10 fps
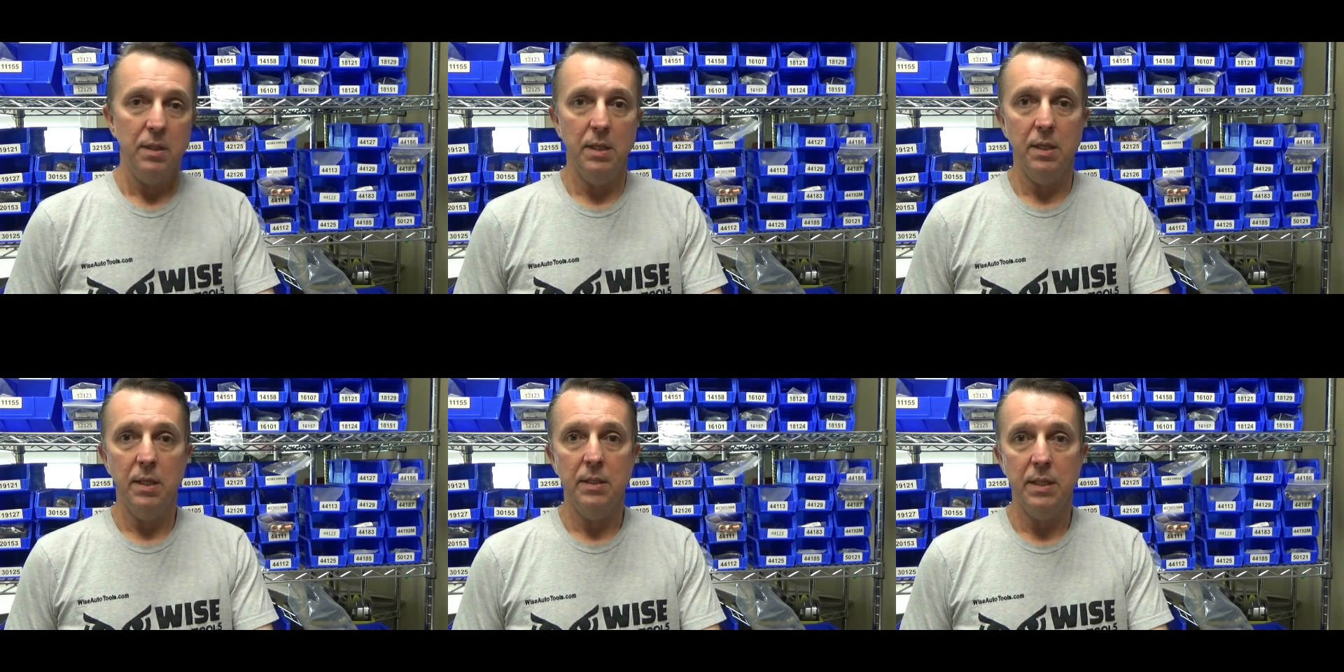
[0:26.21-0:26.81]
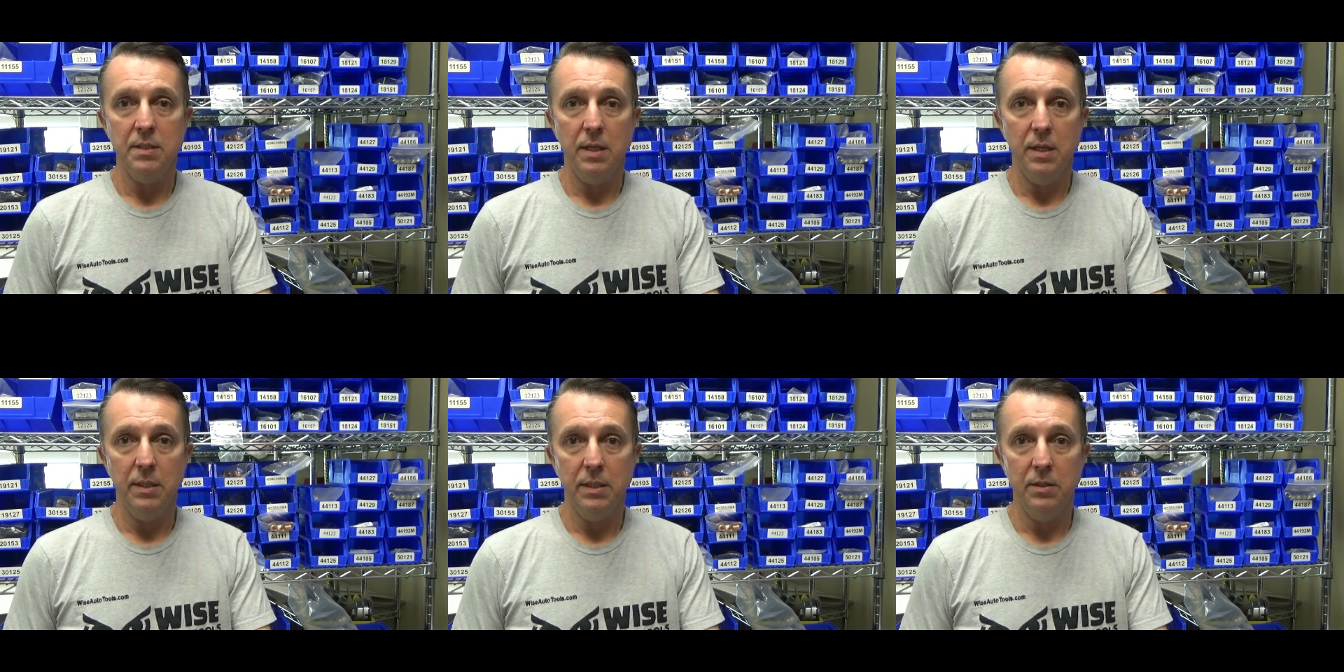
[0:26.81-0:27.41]
and they
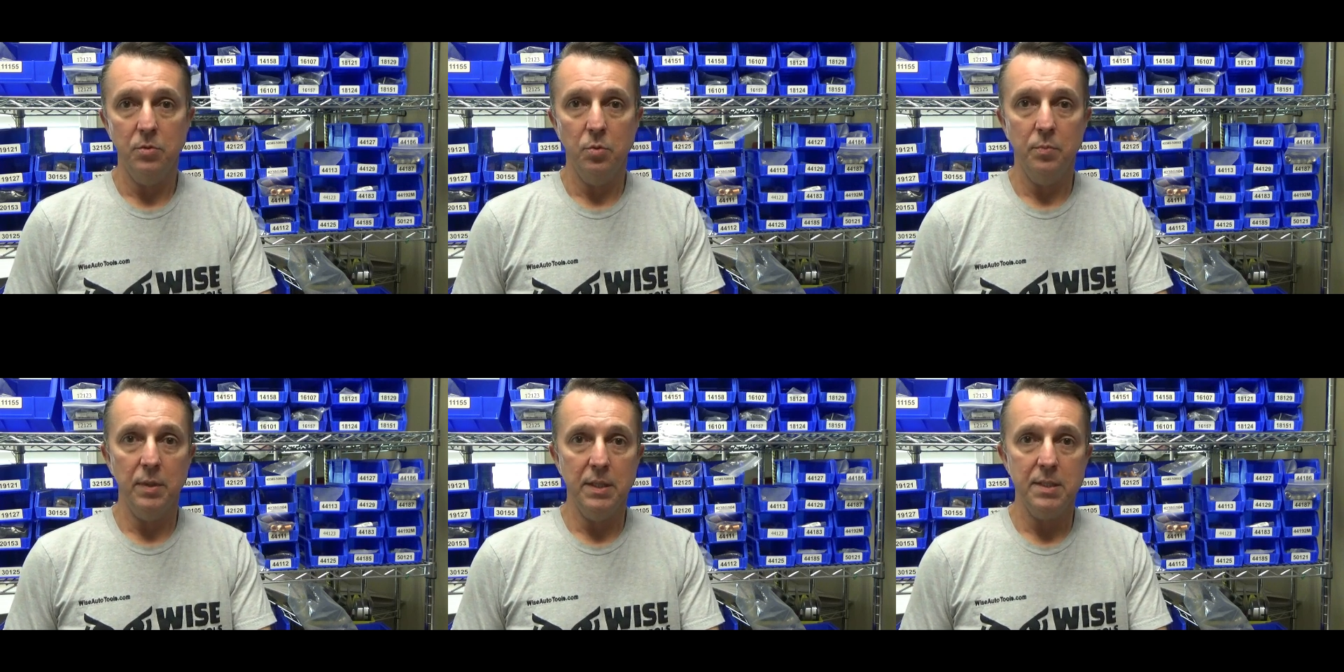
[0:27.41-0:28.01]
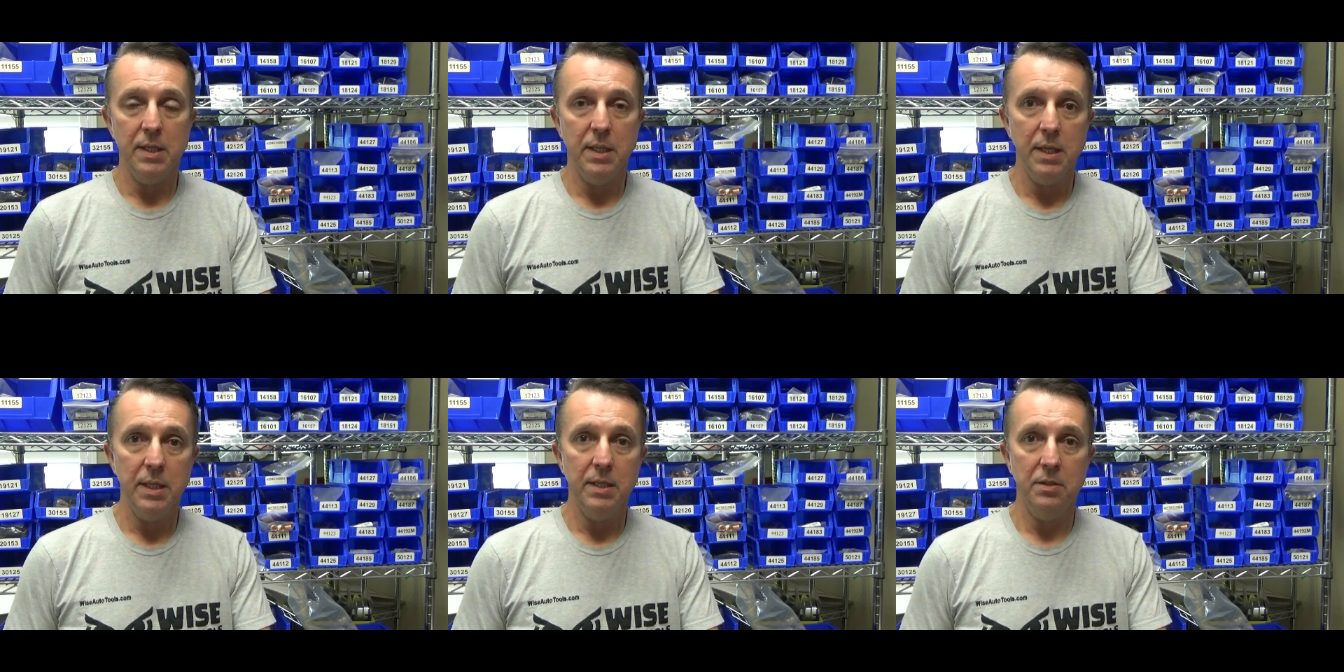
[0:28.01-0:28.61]
say I need to replace the
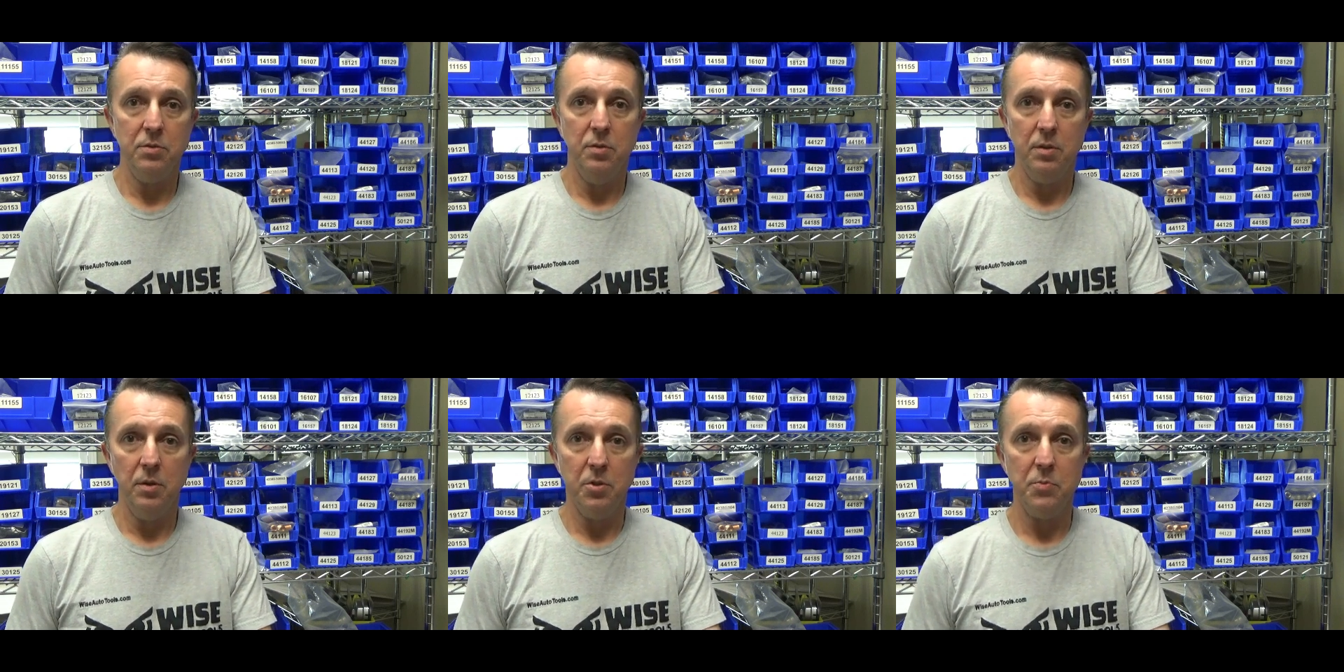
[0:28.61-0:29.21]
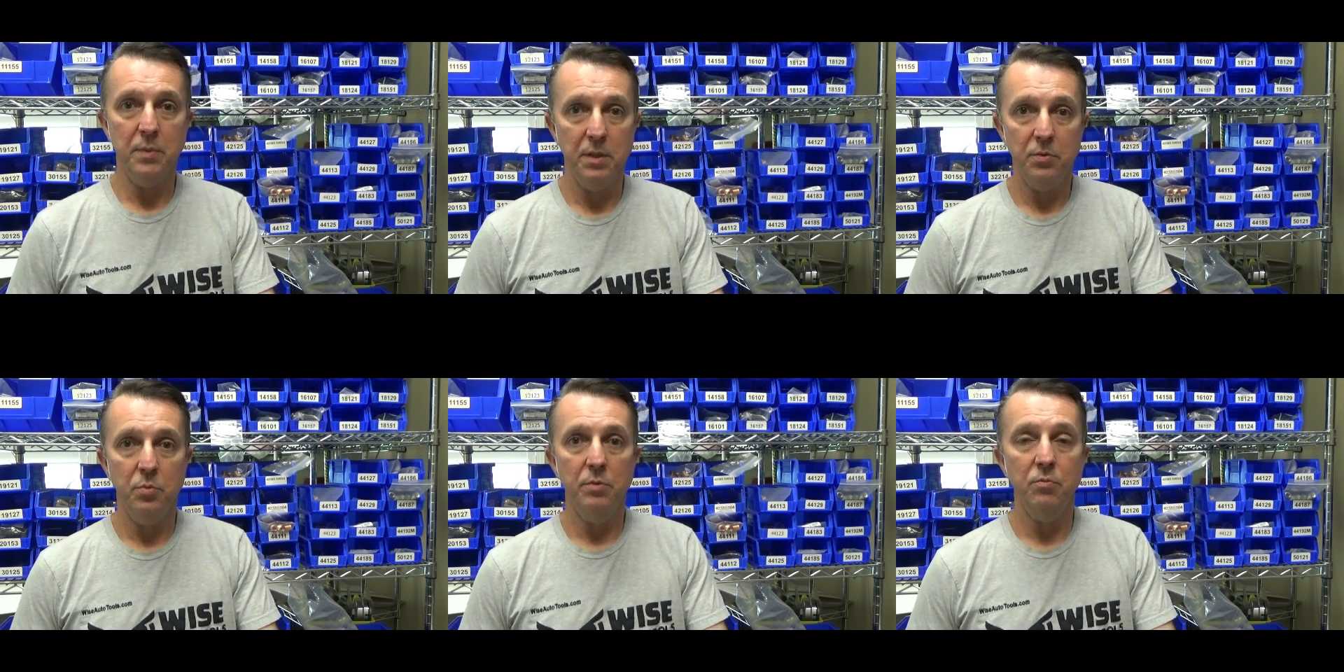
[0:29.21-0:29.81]
head and it's going to cost me
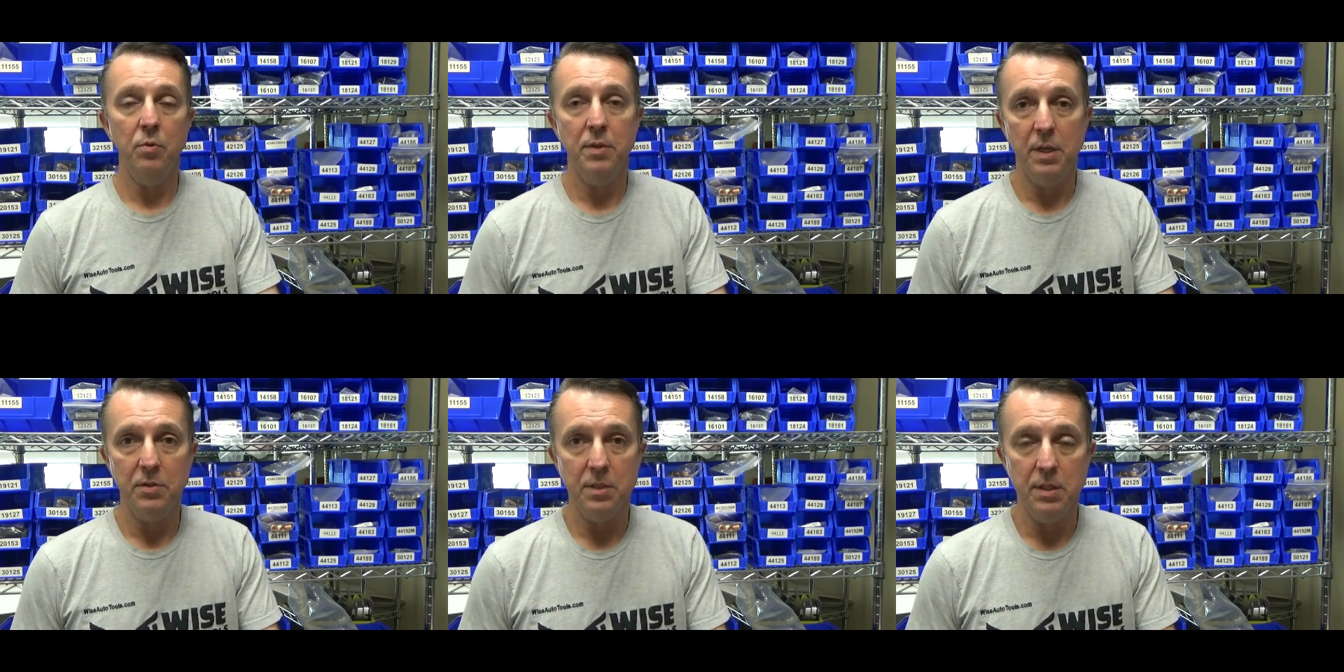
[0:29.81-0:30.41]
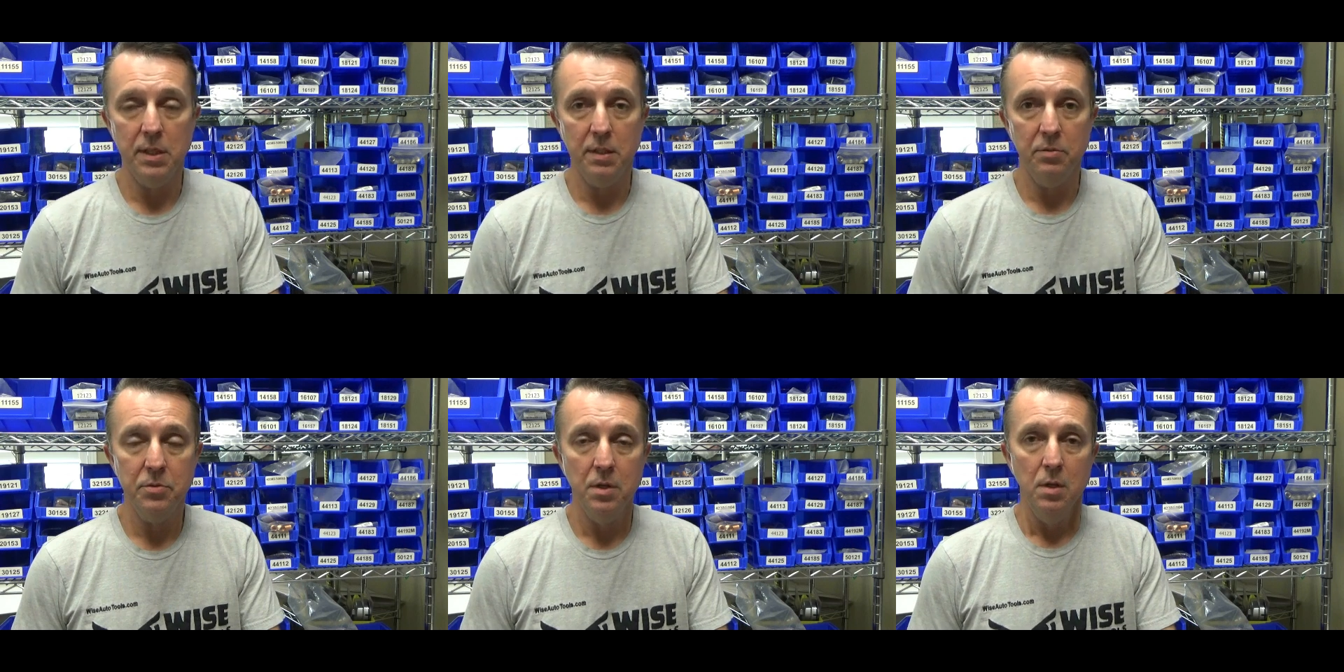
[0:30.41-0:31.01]
$3,000 or
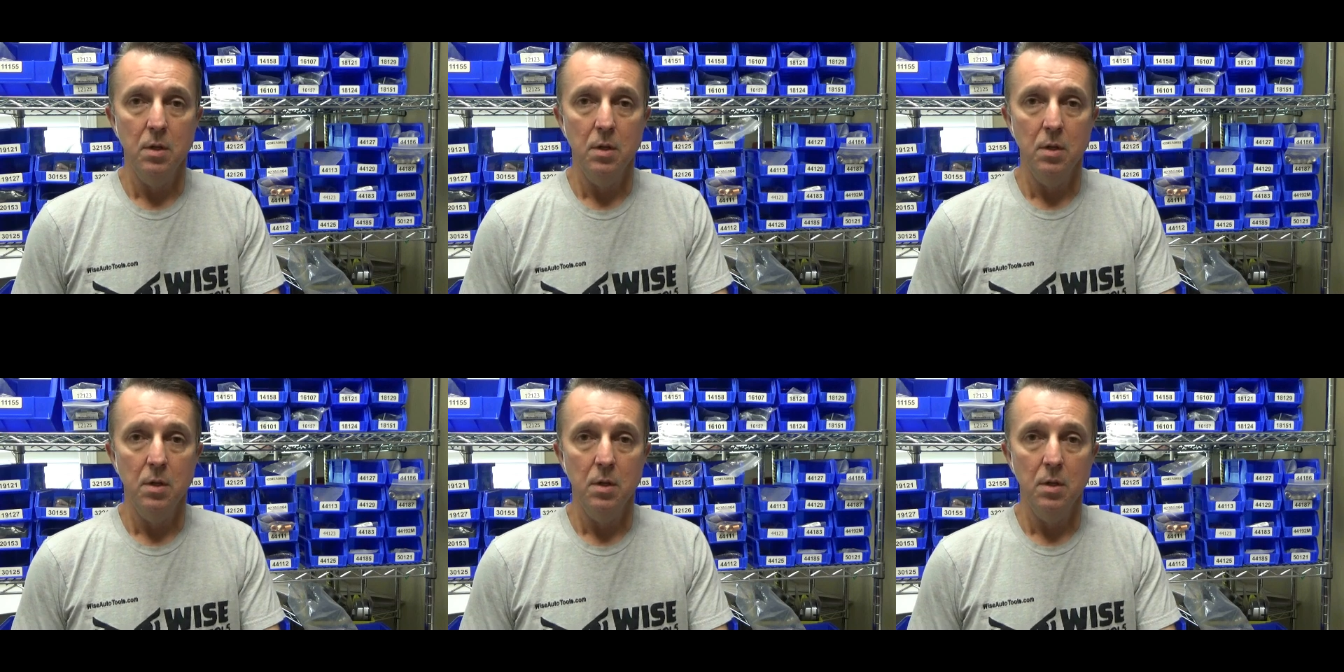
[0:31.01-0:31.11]
$4,000.